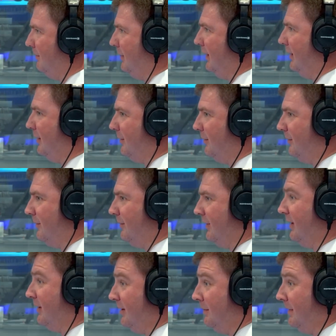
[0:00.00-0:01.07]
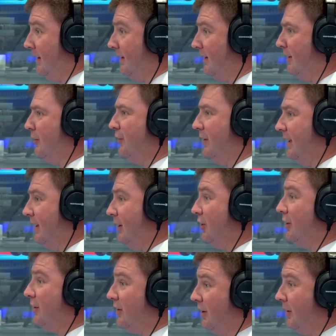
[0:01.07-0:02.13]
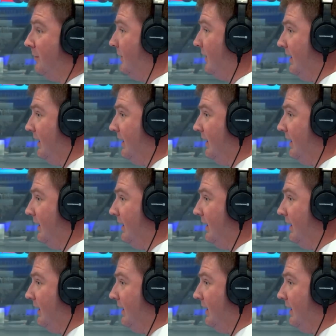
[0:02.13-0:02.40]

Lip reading: political system in this country. They just don't